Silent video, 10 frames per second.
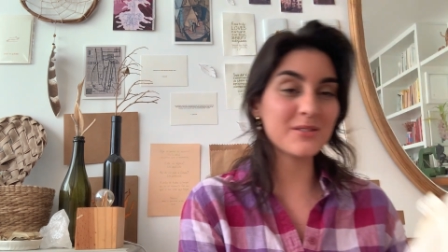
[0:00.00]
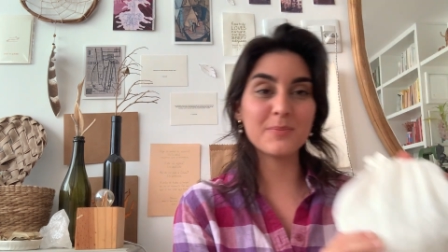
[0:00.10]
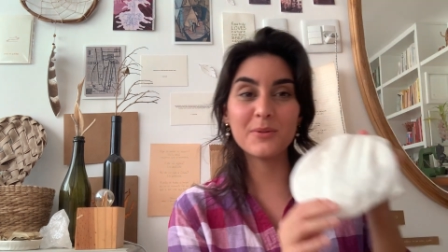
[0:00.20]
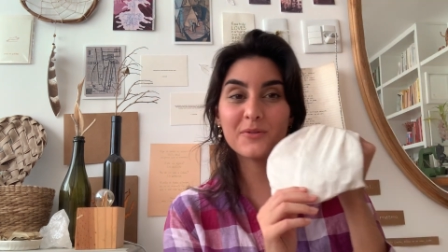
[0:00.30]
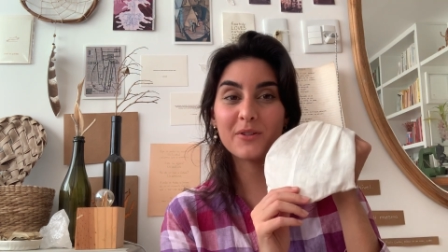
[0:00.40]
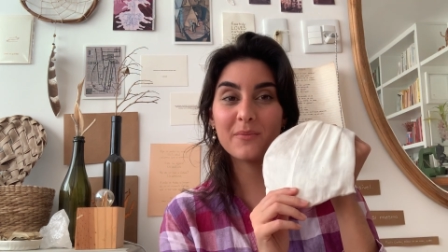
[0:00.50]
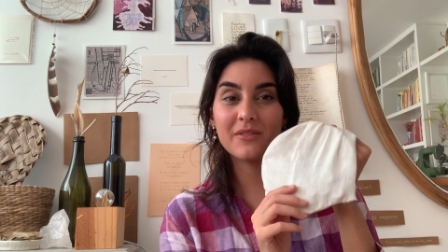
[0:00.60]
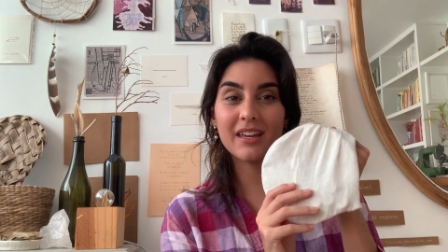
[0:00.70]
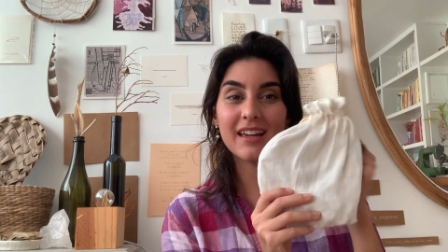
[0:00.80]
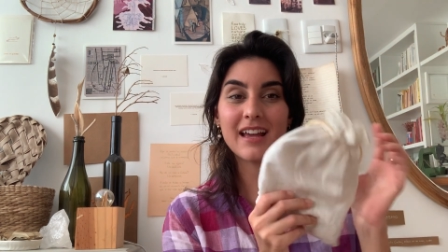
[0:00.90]
to pull from
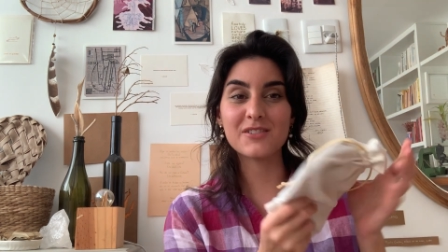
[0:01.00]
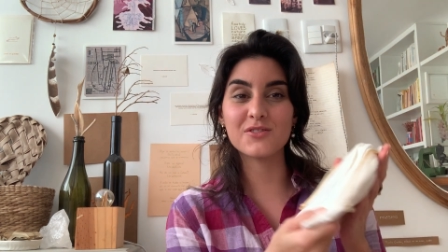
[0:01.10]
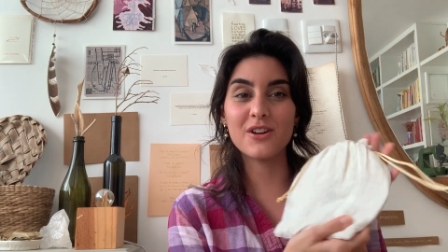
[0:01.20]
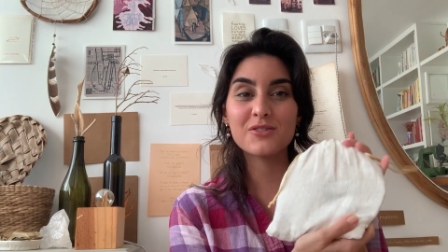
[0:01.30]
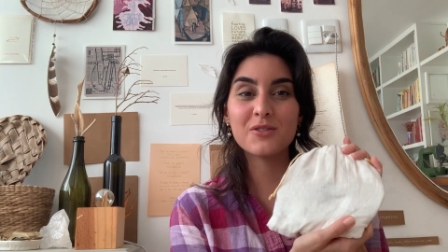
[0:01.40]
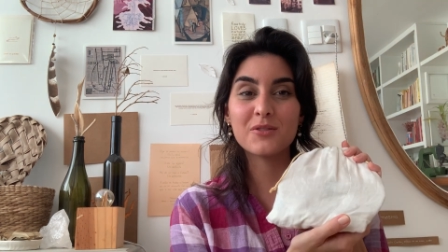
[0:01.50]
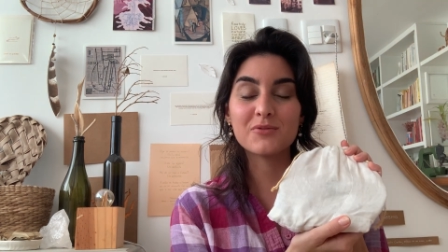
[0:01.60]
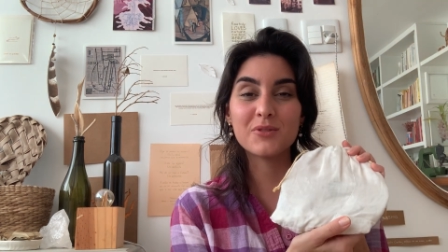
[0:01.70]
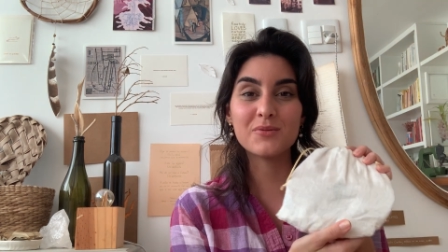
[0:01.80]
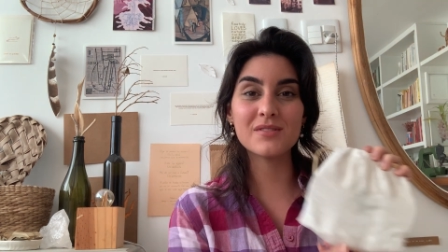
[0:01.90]
the astrological
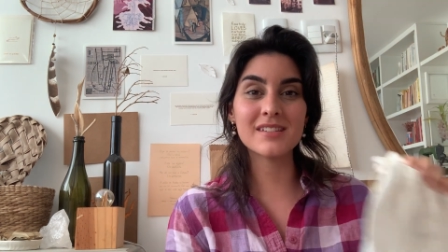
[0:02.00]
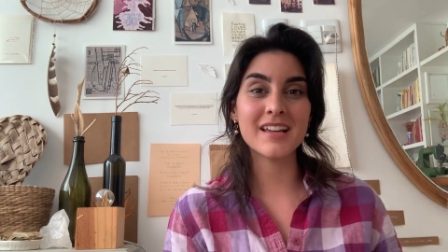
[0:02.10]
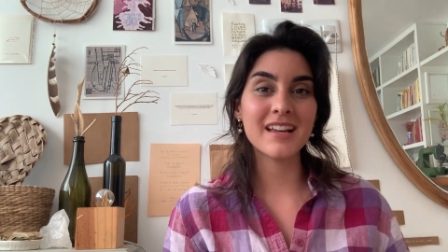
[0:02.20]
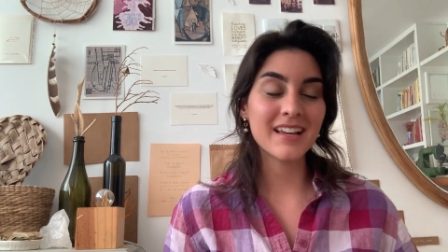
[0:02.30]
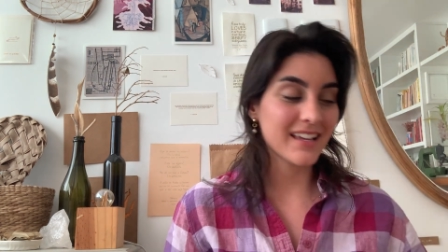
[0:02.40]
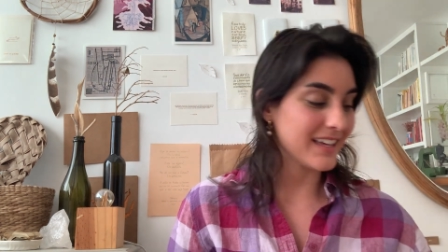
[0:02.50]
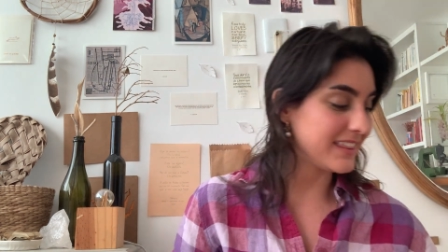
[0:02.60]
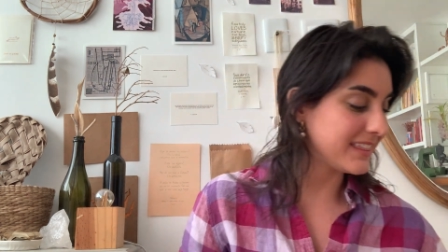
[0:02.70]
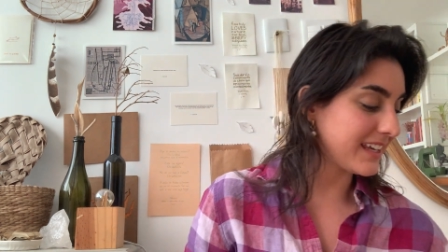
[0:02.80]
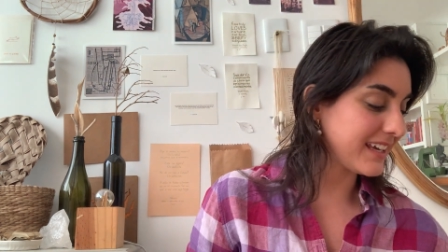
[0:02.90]
runes
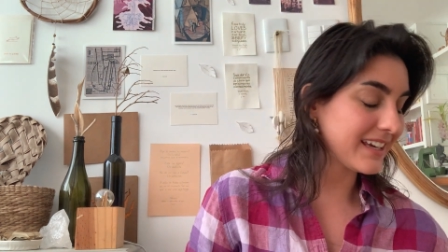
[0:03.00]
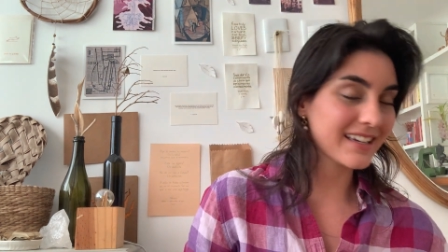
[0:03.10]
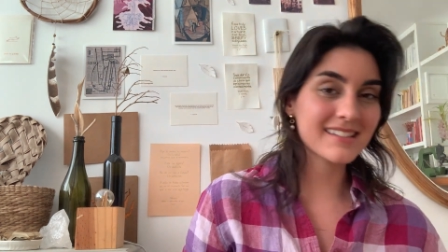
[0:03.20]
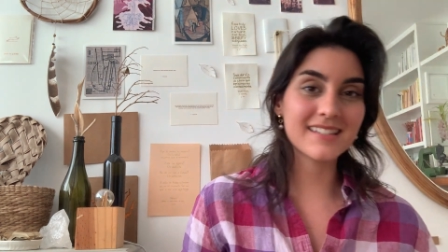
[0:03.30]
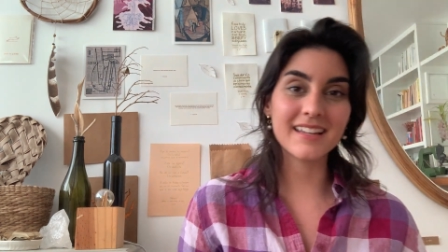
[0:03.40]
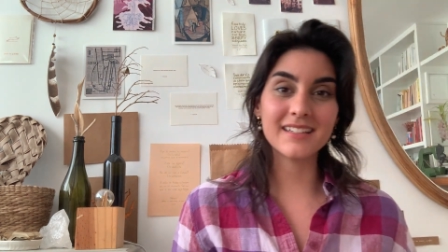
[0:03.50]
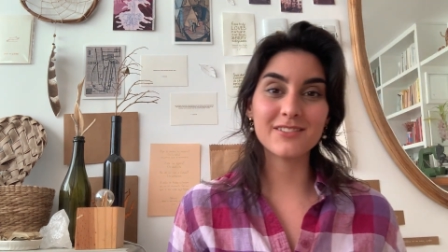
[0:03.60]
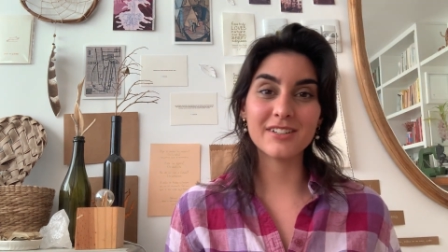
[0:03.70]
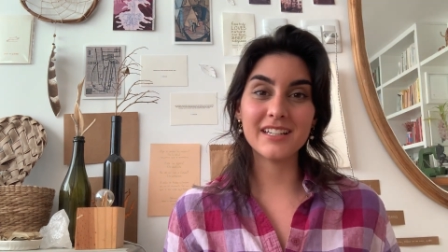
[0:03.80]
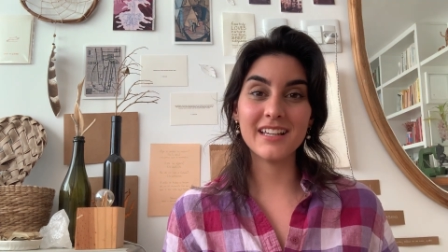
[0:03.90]
in the extended
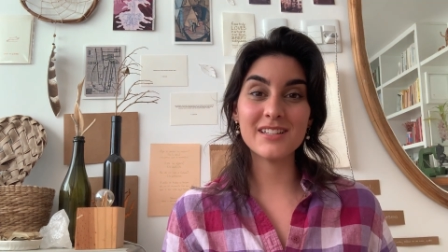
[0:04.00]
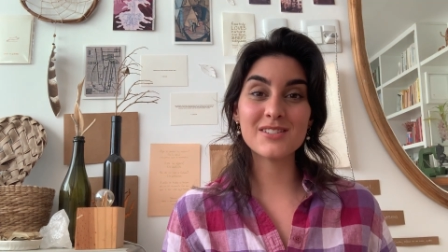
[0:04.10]
reading.